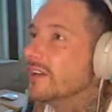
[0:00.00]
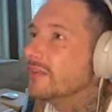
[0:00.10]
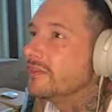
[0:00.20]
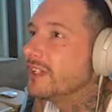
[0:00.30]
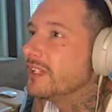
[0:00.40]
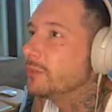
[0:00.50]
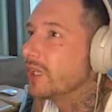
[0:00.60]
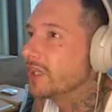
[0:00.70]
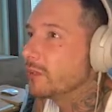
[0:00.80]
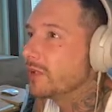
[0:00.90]
feed
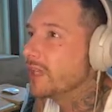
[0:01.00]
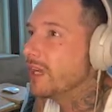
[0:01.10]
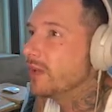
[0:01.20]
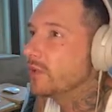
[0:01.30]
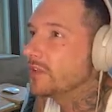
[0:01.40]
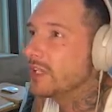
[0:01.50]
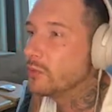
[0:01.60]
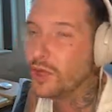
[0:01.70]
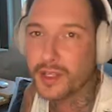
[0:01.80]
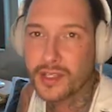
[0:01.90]
multiple cows in
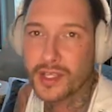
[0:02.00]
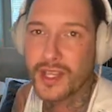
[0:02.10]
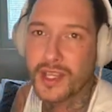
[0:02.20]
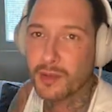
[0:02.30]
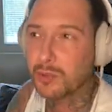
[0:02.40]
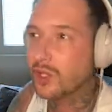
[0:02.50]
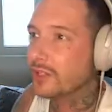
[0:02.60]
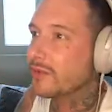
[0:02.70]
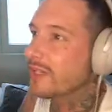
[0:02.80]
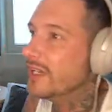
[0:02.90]
one block right